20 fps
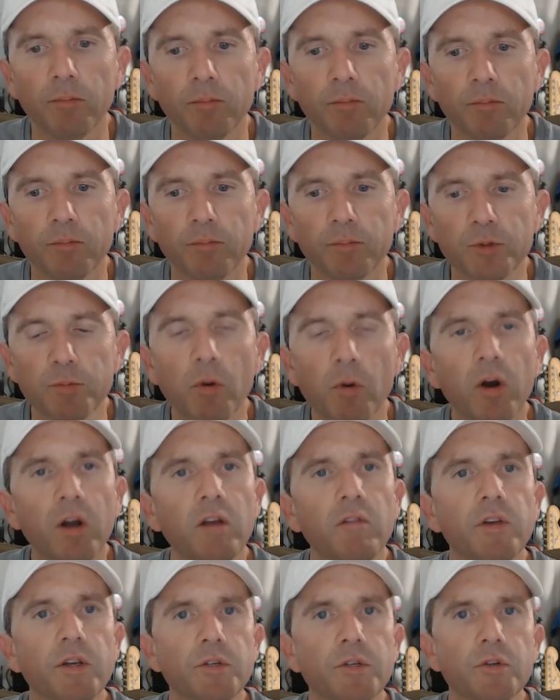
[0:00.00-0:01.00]
smart
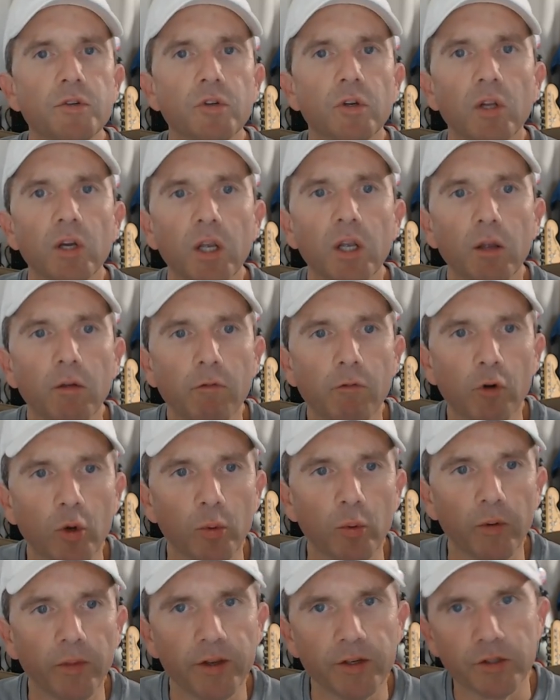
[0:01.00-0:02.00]
investors are looking for
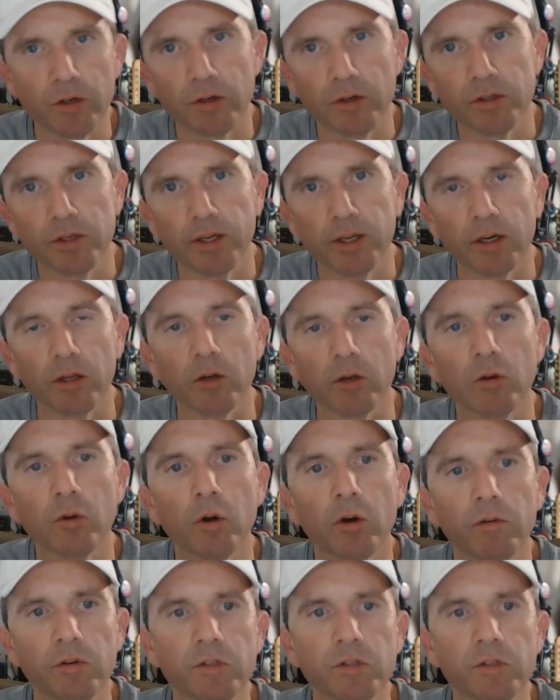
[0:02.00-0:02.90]
when they start to get a little nervous